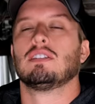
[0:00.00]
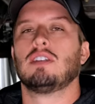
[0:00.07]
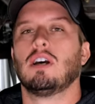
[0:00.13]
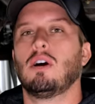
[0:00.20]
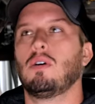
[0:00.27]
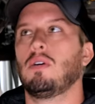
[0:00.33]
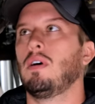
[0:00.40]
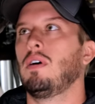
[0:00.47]

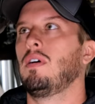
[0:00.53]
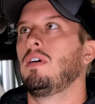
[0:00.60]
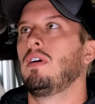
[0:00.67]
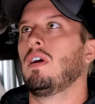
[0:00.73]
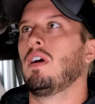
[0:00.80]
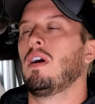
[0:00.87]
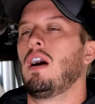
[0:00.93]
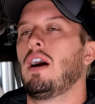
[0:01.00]
So
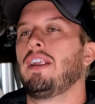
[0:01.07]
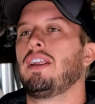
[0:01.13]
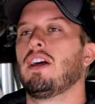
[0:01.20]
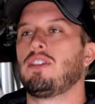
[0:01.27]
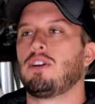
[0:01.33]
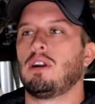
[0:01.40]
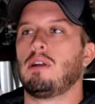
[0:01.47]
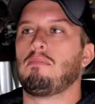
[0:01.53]

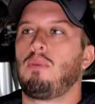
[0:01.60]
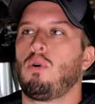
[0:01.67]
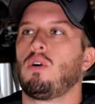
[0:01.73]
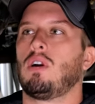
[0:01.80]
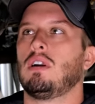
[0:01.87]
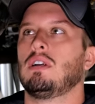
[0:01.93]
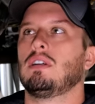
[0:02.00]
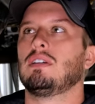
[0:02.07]
another
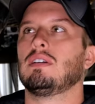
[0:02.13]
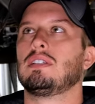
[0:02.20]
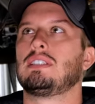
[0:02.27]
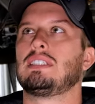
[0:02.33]
important